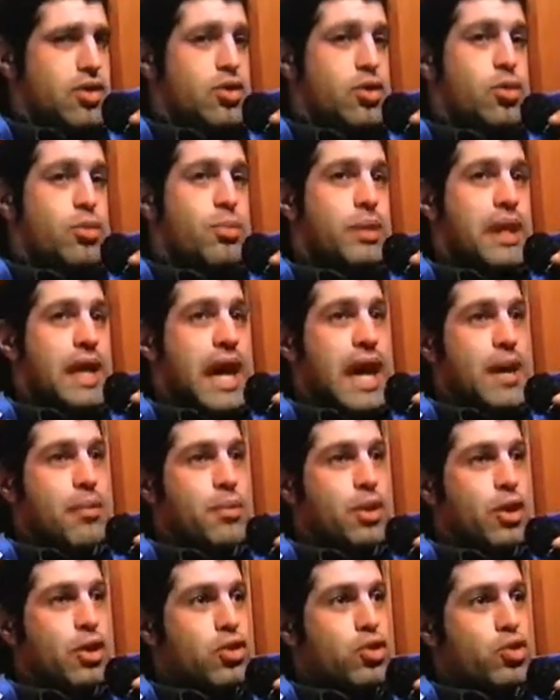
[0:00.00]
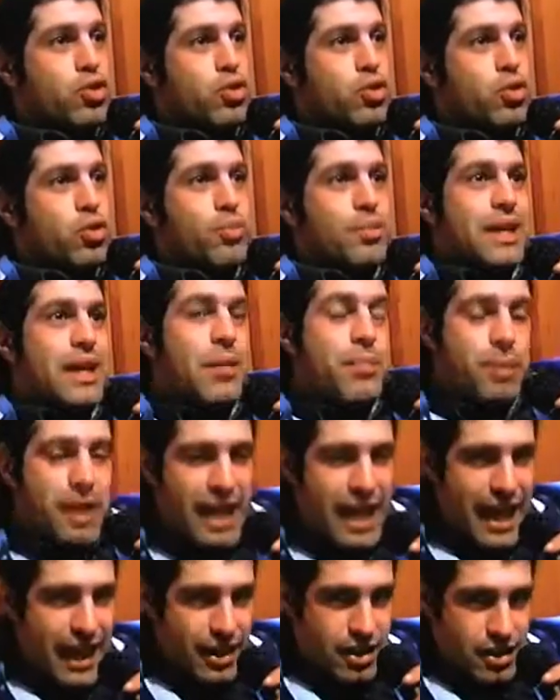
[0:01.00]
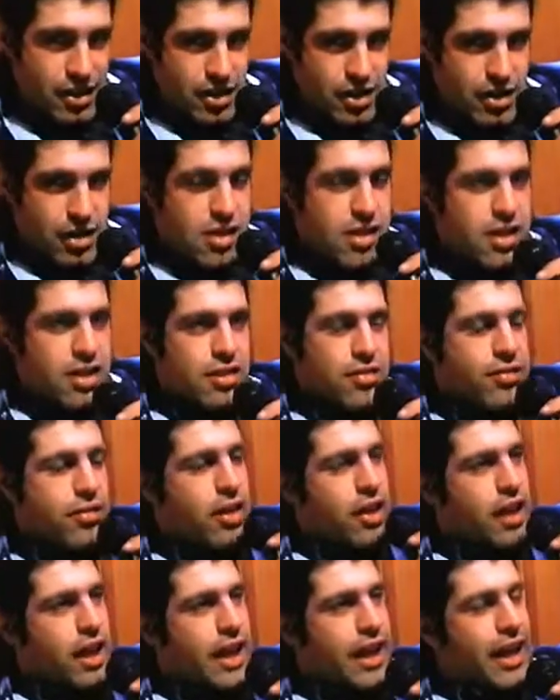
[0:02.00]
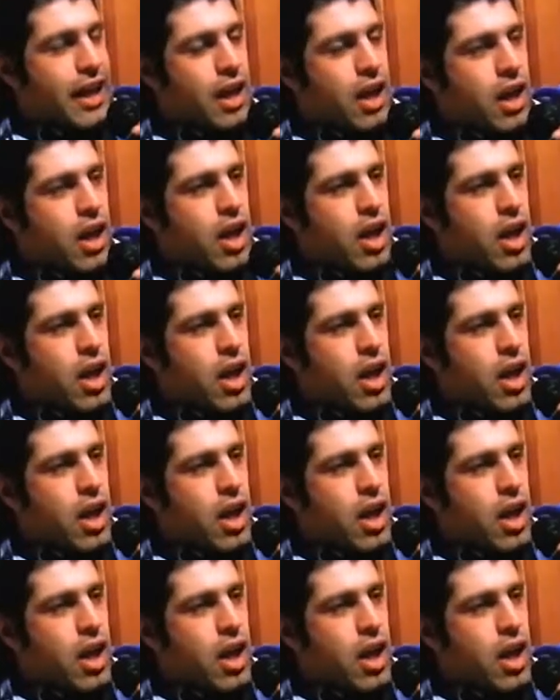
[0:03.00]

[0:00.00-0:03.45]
to be able to manipulate this feeling